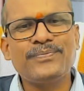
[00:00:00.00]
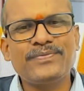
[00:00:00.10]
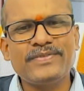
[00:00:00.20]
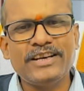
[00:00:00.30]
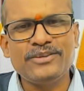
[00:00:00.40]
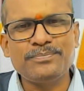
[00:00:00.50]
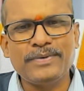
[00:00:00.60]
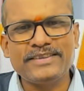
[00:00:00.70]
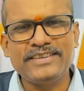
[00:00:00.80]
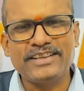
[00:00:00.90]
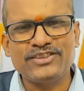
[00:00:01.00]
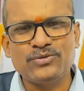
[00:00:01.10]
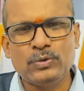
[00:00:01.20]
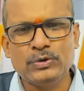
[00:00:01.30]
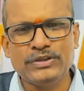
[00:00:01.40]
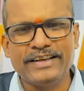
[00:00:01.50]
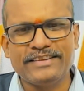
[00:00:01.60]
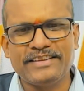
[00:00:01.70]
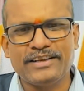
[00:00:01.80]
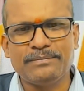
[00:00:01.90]
There is pus secretion. Oozing is
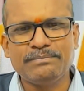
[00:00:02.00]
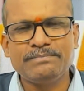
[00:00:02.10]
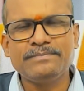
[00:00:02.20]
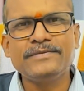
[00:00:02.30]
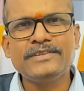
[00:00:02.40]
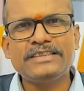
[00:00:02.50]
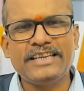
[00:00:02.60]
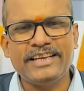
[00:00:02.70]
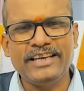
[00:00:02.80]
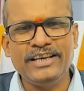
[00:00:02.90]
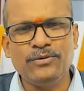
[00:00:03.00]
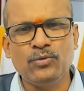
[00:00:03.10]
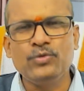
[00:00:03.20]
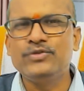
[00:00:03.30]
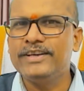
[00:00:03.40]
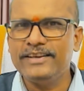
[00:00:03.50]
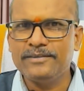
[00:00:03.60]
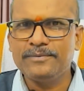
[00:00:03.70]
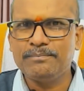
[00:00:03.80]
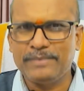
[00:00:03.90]
there. Sticky oozing.
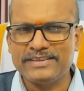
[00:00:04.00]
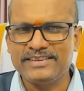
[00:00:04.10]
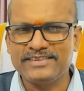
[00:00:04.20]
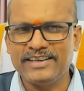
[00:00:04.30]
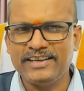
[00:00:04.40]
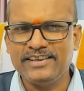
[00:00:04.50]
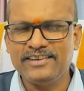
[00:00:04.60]
Pus is there.